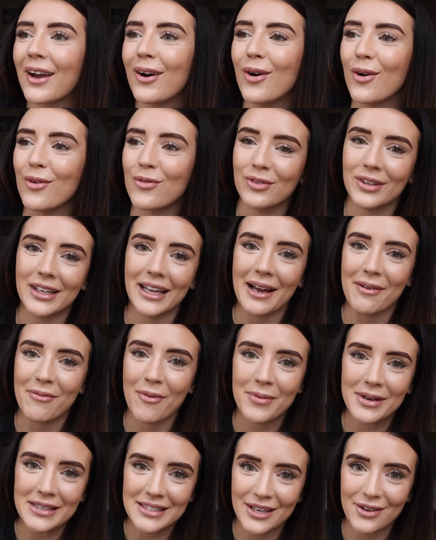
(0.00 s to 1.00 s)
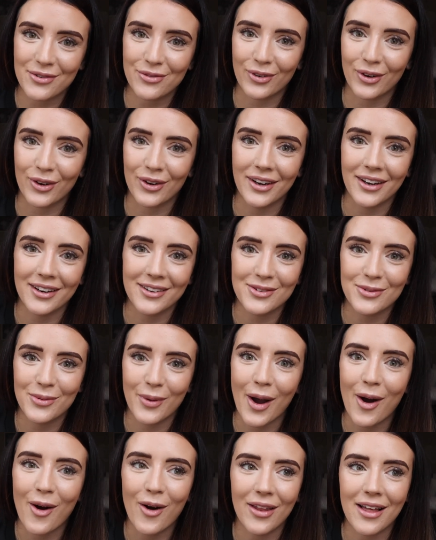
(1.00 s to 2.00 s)
hopefully I'm a bit different and
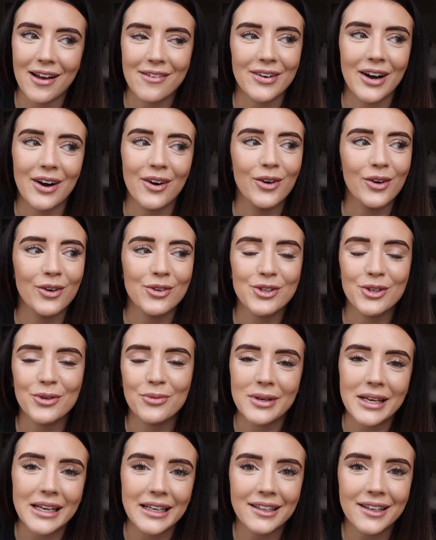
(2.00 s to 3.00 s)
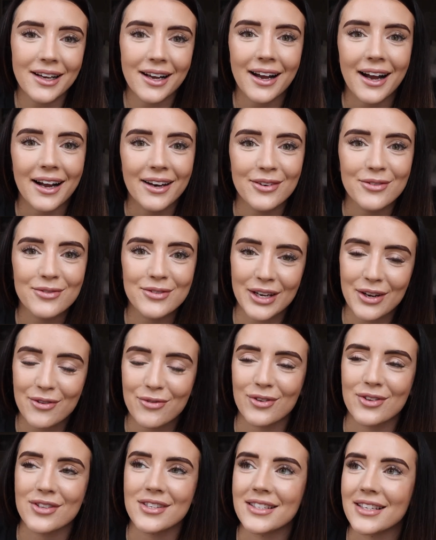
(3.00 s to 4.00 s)
we all have our own unique kind of
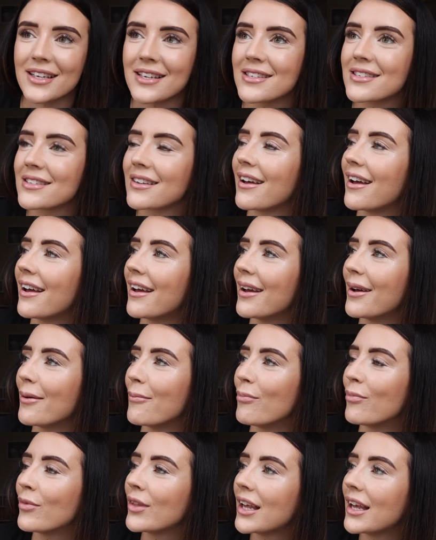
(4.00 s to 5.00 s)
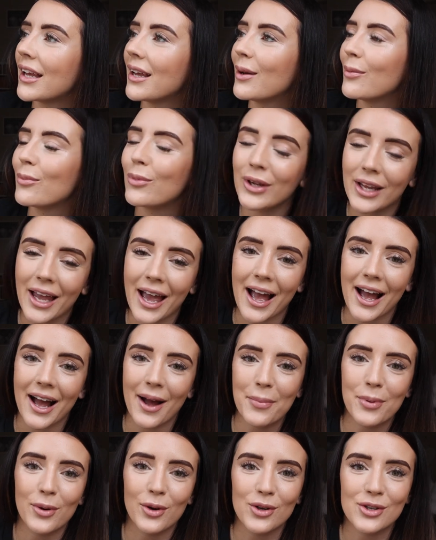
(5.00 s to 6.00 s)
differences. But yeah,
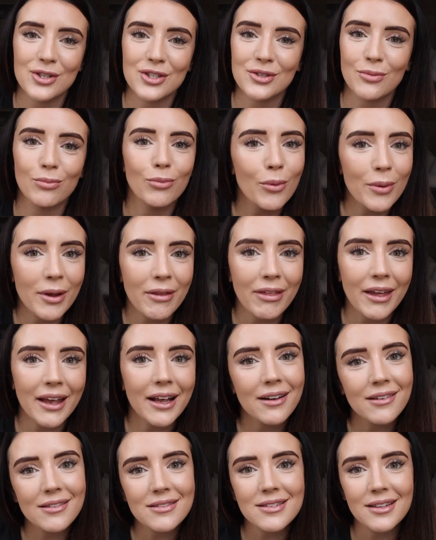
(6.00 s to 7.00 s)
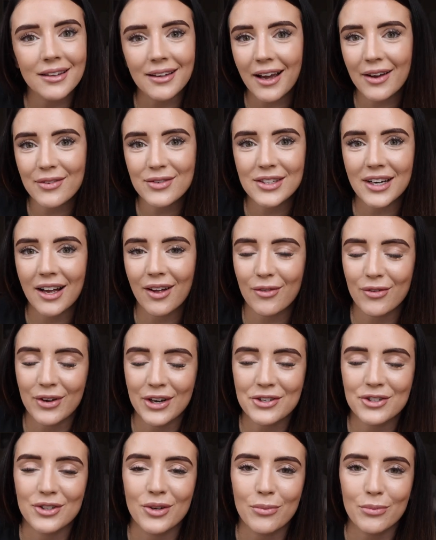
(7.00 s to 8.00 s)
I post mummy things, lifestyle,
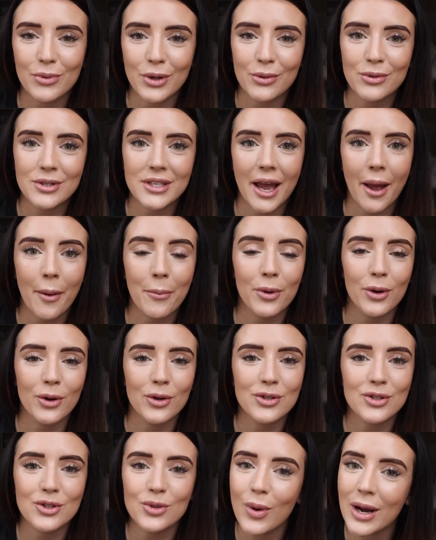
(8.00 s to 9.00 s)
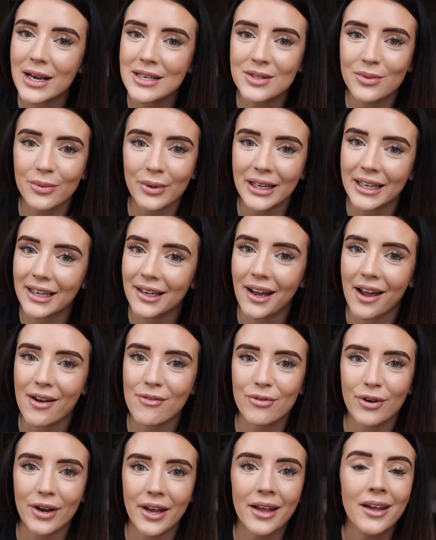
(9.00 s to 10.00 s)
fashion and beauty. I post twice a week,
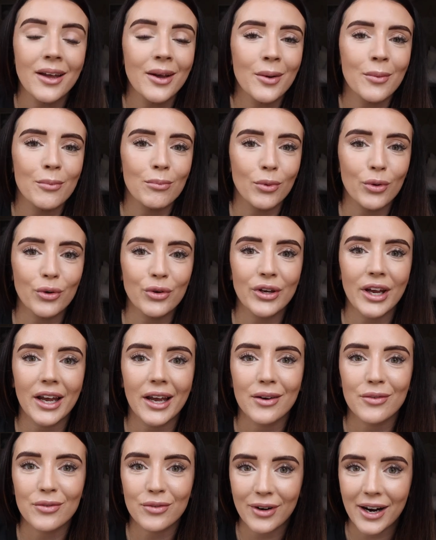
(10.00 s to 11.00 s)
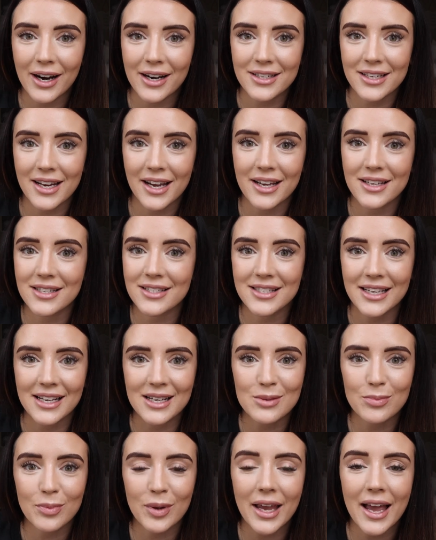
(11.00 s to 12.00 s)
every Monday and Friday at
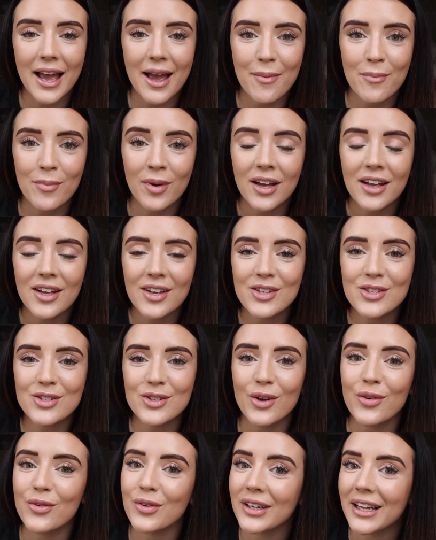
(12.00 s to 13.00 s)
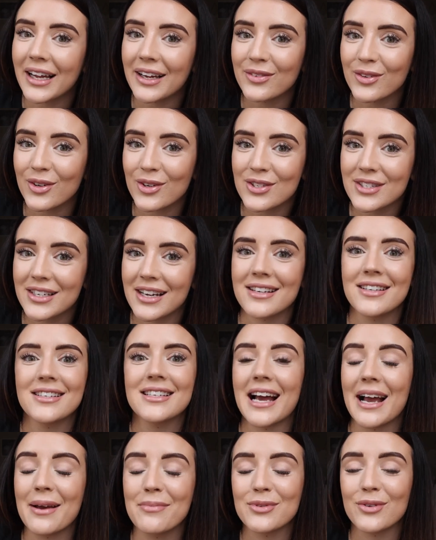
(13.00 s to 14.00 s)
6 p.m. So if you like those
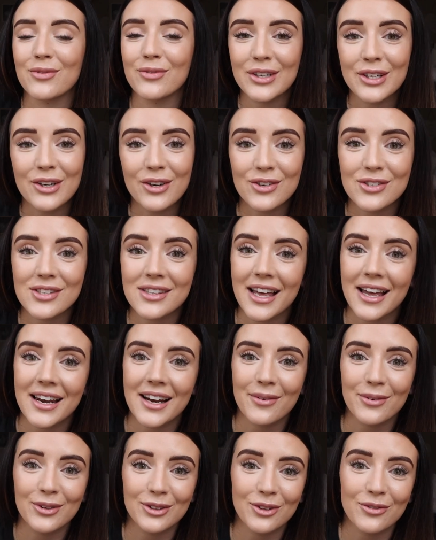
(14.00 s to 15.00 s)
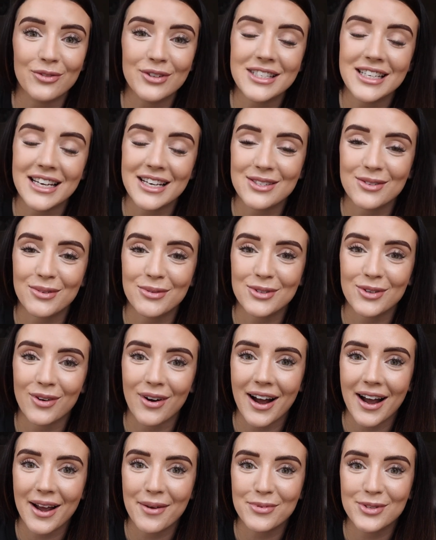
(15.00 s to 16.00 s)
types of videos, then I would love you to
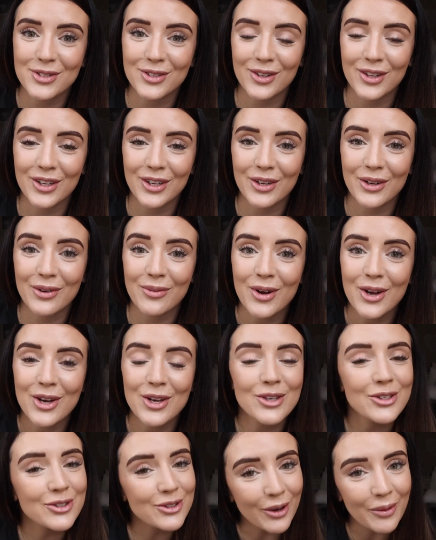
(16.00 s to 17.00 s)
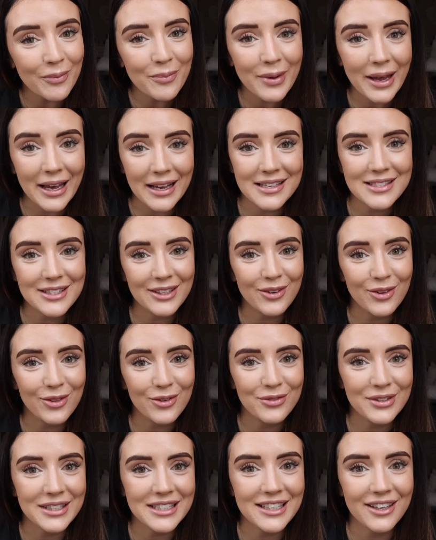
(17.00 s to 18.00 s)
subscribe so that you don't miss
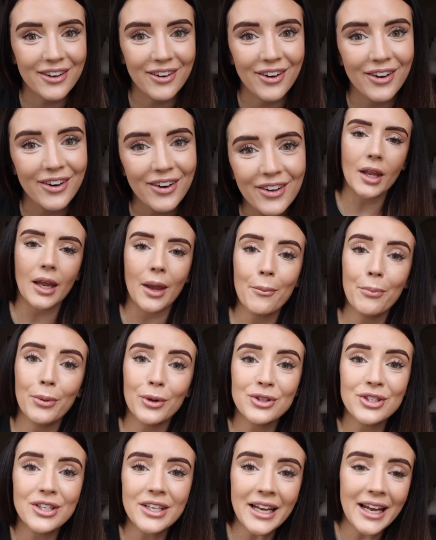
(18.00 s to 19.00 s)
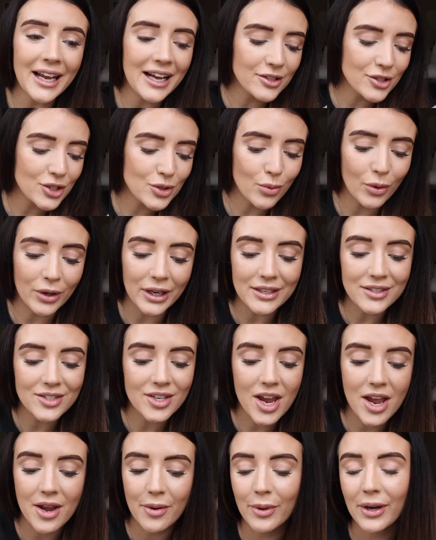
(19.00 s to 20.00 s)
another video. But today I just wanted
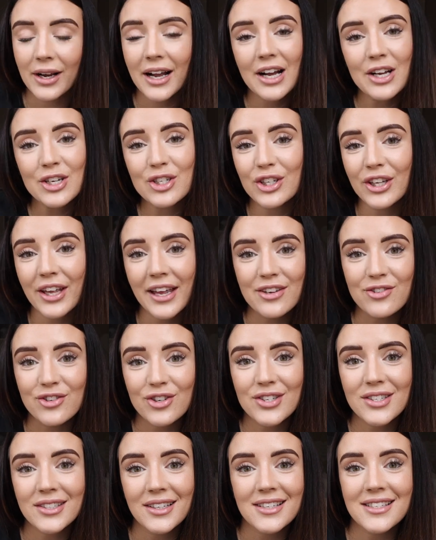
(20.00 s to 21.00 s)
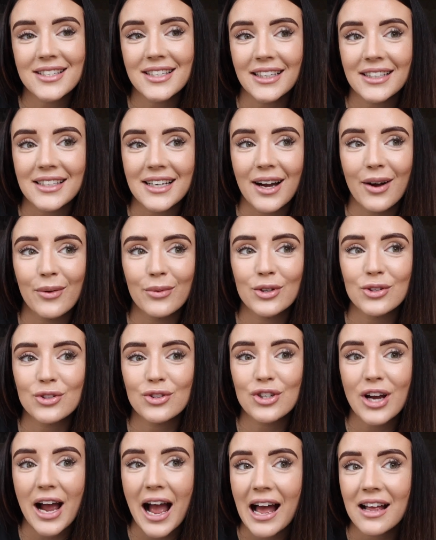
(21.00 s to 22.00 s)
to casually just sit down
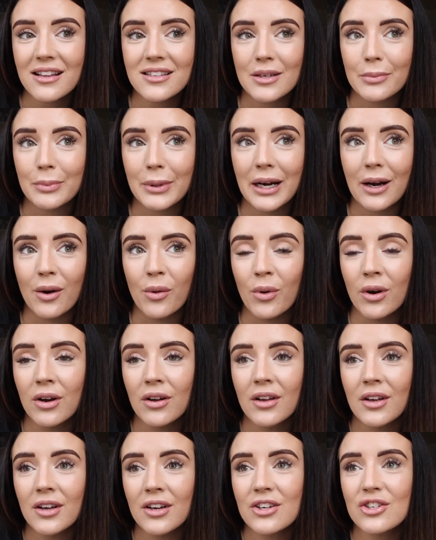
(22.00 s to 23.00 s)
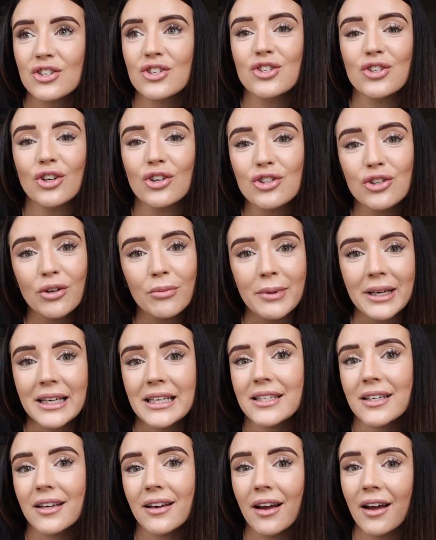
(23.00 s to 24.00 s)
and chat about social
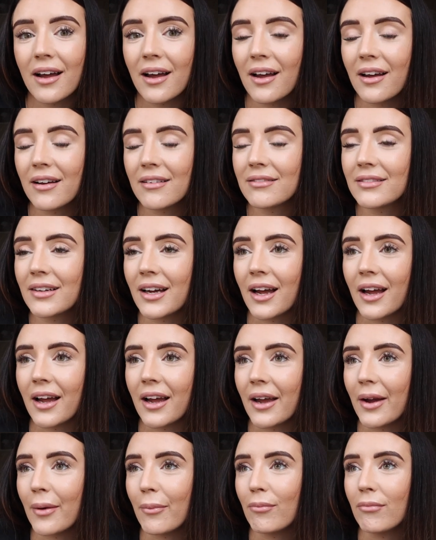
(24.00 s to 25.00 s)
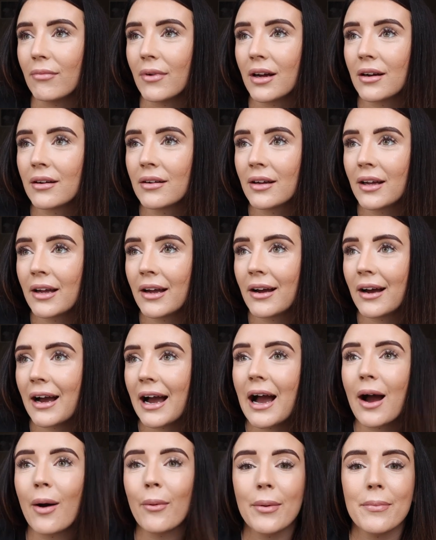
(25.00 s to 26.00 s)
media,
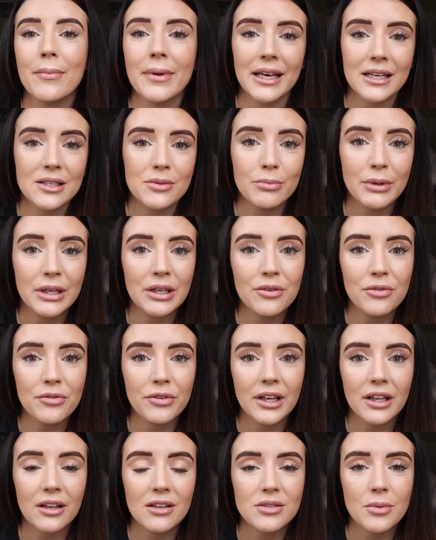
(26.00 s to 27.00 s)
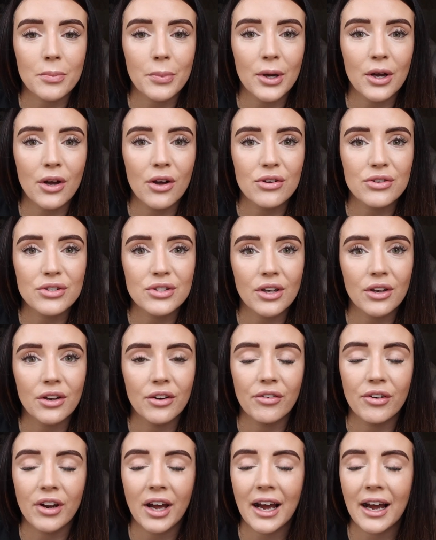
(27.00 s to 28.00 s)
how it makes me feel as a
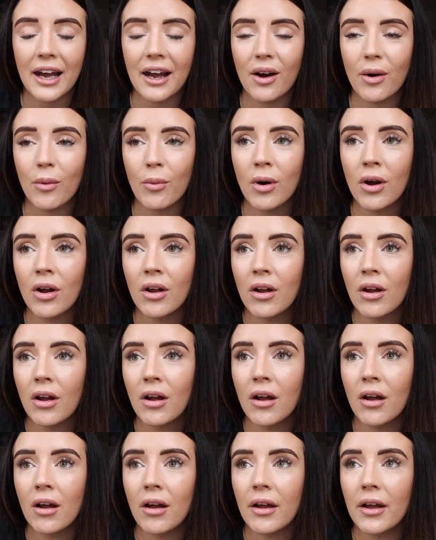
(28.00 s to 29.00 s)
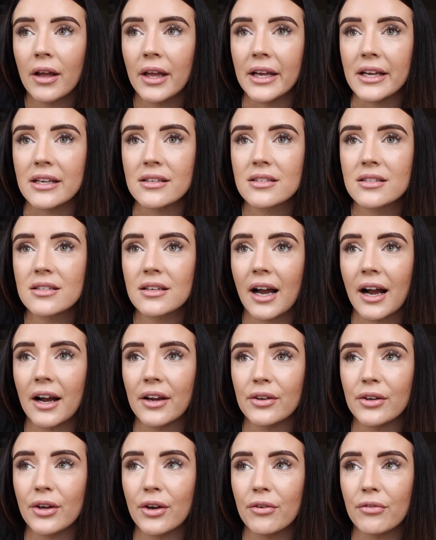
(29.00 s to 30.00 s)
person, how it's
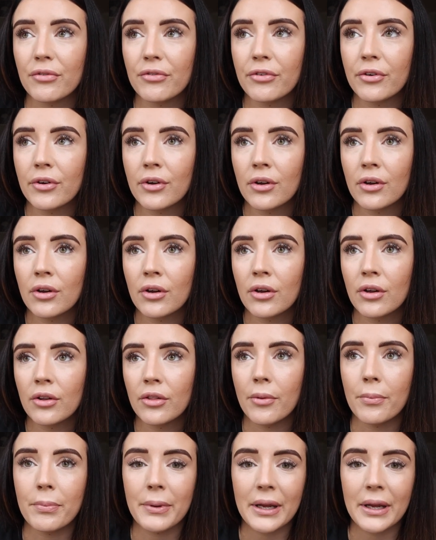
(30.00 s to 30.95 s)
kind of the